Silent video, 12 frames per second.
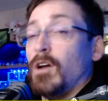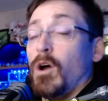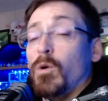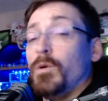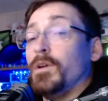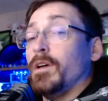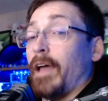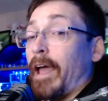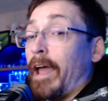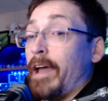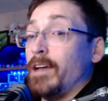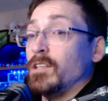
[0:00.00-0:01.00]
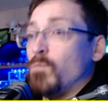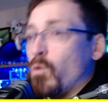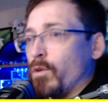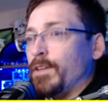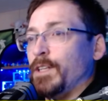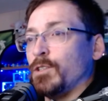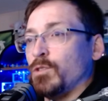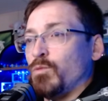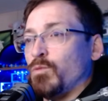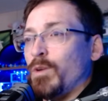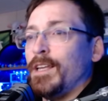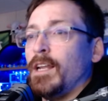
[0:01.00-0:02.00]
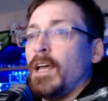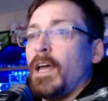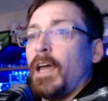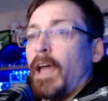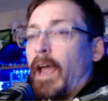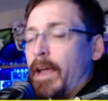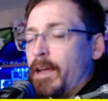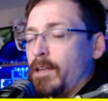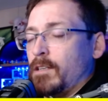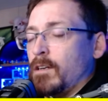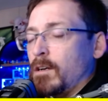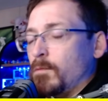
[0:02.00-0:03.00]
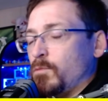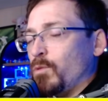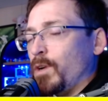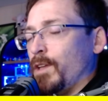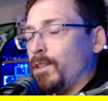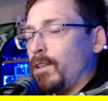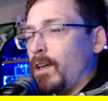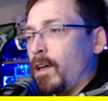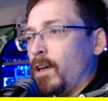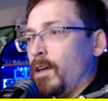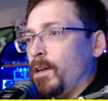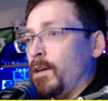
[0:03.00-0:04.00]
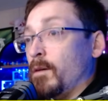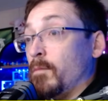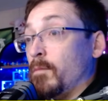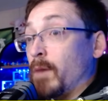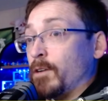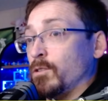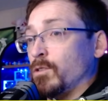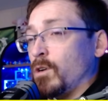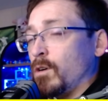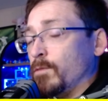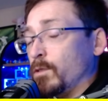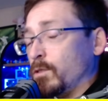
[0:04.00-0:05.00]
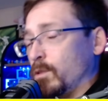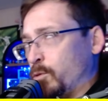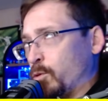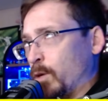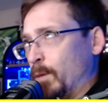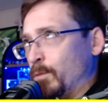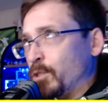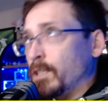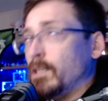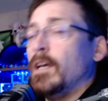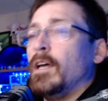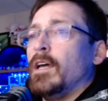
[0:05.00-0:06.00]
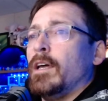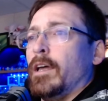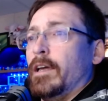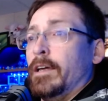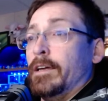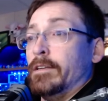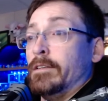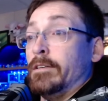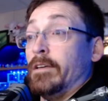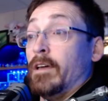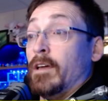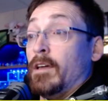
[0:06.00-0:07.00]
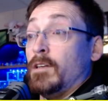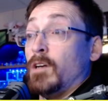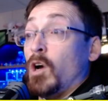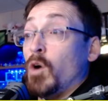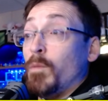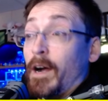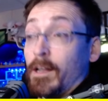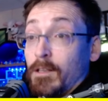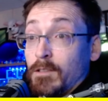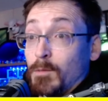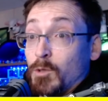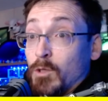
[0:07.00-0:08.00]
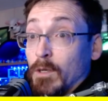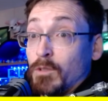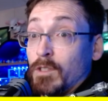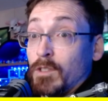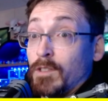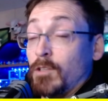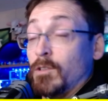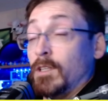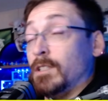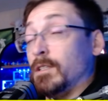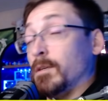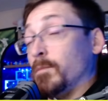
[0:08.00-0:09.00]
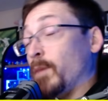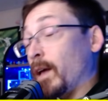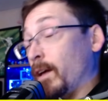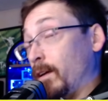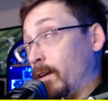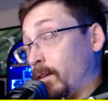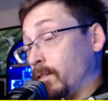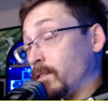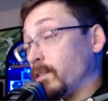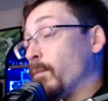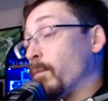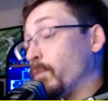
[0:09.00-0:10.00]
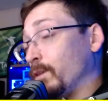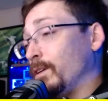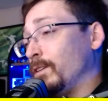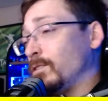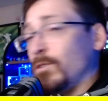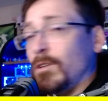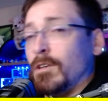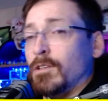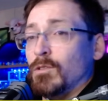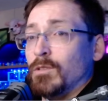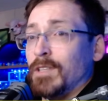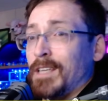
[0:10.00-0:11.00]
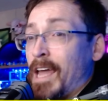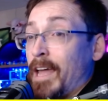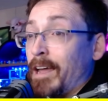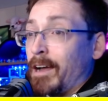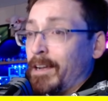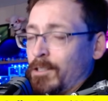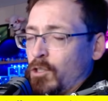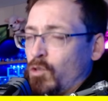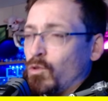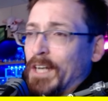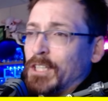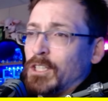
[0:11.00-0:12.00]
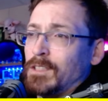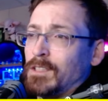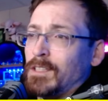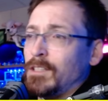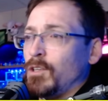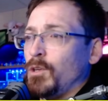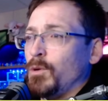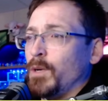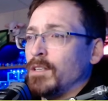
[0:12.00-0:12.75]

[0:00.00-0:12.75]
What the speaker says: Code has more features with it and comes with a Microsoft subscription and a Copilot subscription that you need to pay separately so you can use the AI integrations into it.